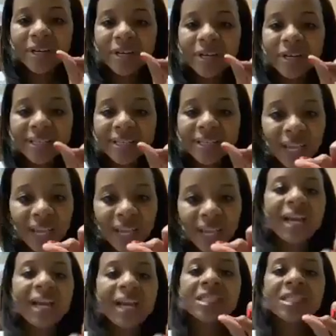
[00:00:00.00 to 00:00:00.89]
make a
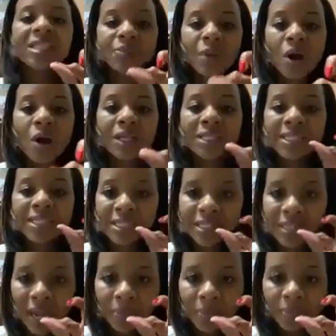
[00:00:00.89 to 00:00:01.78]
small step
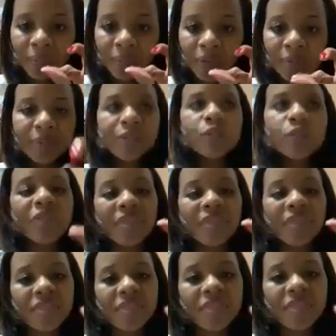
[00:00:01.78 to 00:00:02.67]
to
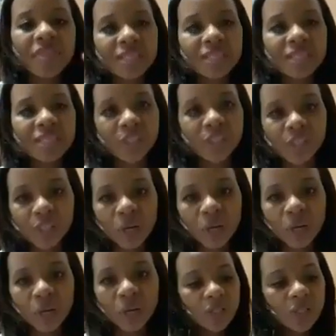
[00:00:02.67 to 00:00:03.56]
that vision,
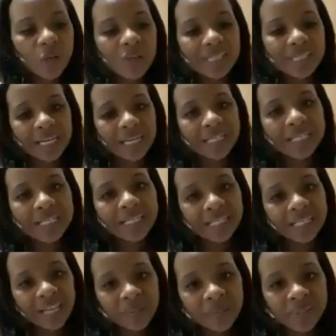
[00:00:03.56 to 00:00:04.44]
because it's those little
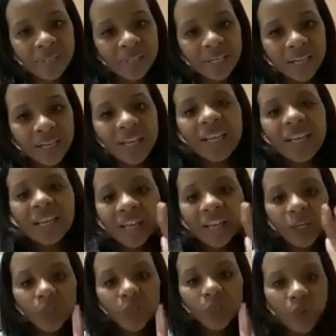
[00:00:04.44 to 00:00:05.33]
steps
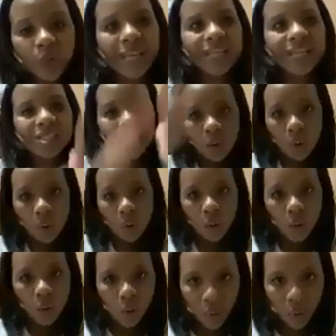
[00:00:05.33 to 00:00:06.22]
that creates the
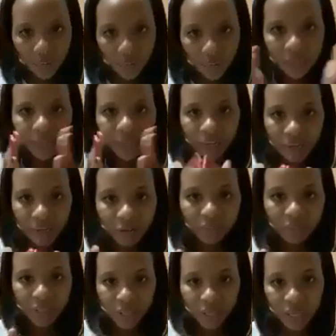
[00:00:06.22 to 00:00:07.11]
whole at the end
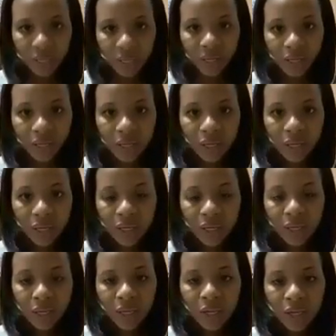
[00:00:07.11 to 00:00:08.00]
of the day.
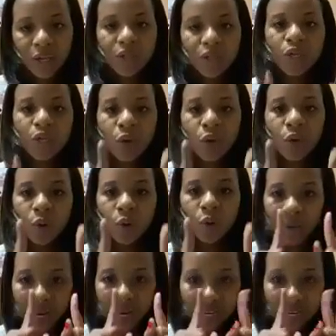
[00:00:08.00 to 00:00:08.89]
So,
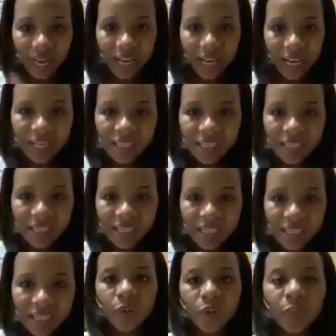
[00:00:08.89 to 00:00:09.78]
and this book
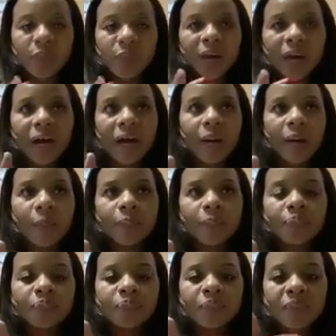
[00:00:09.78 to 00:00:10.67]
tells you,
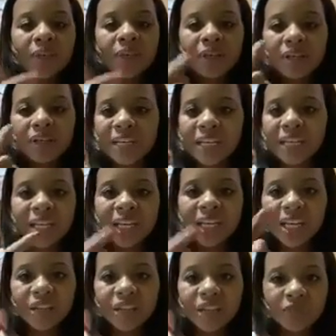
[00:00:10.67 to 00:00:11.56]
the
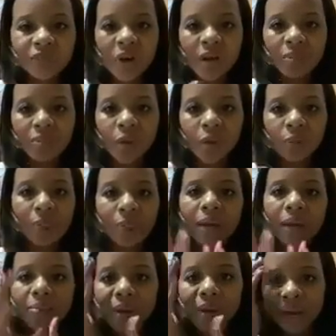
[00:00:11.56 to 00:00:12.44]
Eat the Frog book
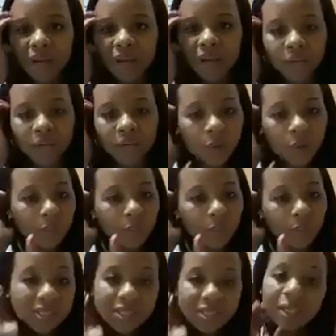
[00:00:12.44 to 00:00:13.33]
by Brian, I don't remember
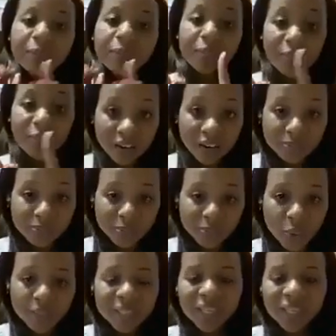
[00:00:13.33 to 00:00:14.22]
his name, that
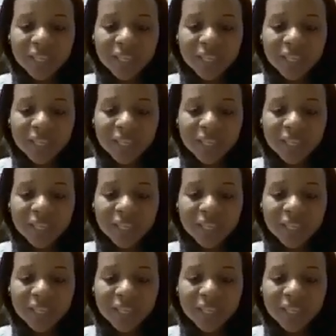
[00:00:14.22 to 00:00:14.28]
book,